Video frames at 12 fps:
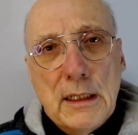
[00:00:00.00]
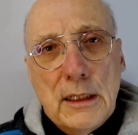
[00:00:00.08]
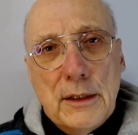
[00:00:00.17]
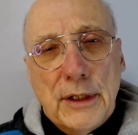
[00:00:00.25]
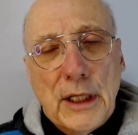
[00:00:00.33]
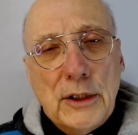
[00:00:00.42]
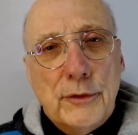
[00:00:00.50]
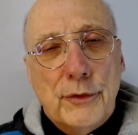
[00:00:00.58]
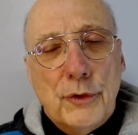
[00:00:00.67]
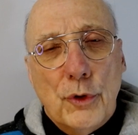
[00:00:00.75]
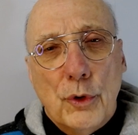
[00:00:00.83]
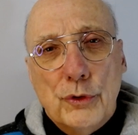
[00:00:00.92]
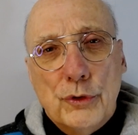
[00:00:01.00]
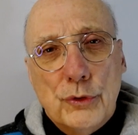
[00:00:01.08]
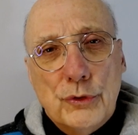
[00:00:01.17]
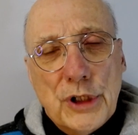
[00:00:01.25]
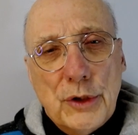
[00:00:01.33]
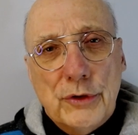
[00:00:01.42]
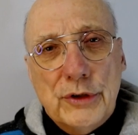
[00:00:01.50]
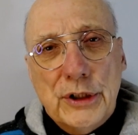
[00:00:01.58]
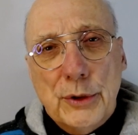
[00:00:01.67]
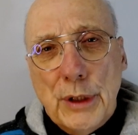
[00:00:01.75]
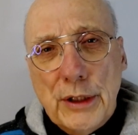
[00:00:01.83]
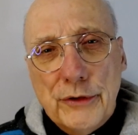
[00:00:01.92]
Thank you for those who generously
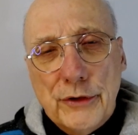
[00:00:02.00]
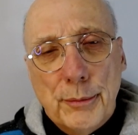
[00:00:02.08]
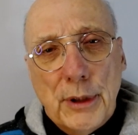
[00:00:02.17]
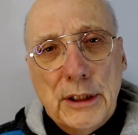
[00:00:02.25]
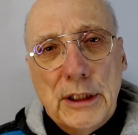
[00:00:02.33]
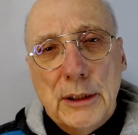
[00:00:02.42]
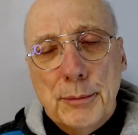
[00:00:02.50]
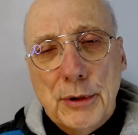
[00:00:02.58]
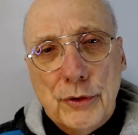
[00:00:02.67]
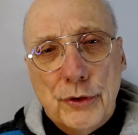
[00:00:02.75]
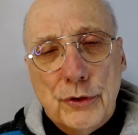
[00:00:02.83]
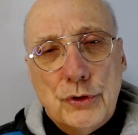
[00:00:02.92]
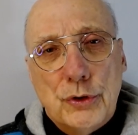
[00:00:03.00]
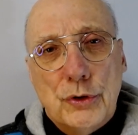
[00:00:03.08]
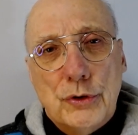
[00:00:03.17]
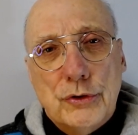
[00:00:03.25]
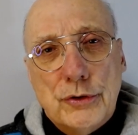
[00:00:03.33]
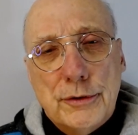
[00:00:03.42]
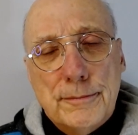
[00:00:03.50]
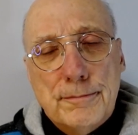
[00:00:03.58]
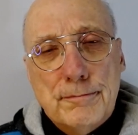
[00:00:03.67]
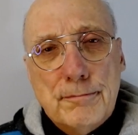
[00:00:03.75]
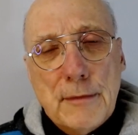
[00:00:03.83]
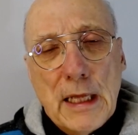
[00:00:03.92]
raised the money and built the church.
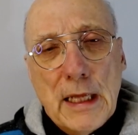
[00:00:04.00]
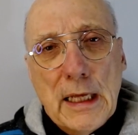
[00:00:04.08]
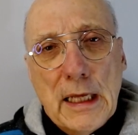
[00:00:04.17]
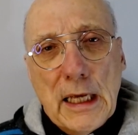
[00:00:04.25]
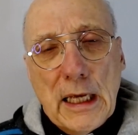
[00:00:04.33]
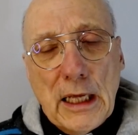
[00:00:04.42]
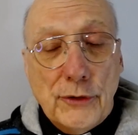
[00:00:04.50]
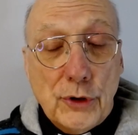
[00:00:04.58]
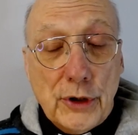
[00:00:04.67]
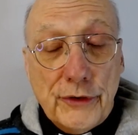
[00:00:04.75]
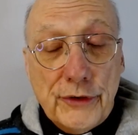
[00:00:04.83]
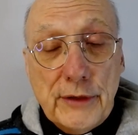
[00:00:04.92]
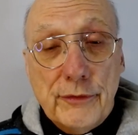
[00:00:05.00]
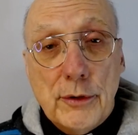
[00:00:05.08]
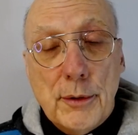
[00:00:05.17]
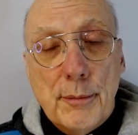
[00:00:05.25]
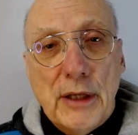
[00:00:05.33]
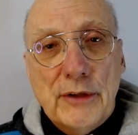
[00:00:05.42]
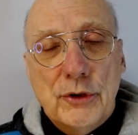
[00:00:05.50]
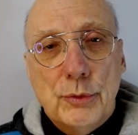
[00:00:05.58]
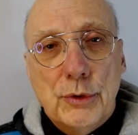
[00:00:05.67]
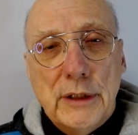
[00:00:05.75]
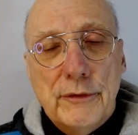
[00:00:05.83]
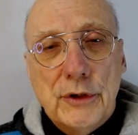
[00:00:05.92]
As you can see from the message we're giving